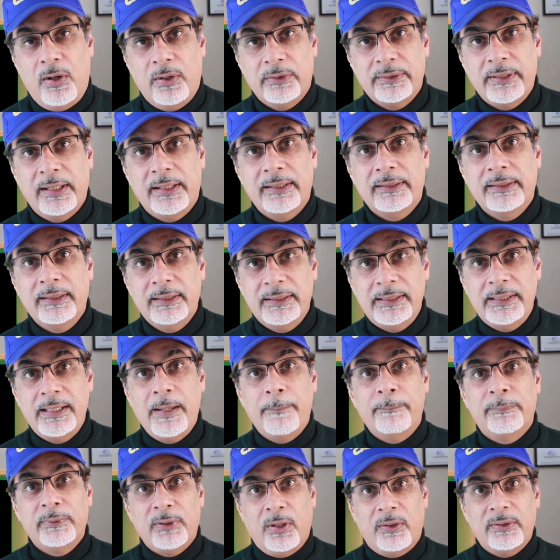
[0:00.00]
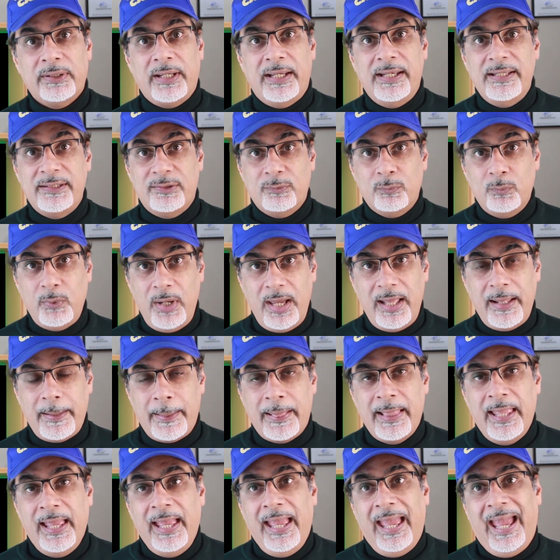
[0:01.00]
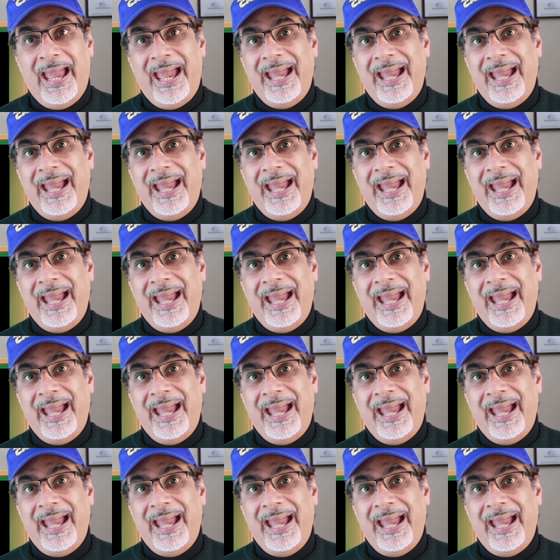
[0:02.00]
on the blog as well.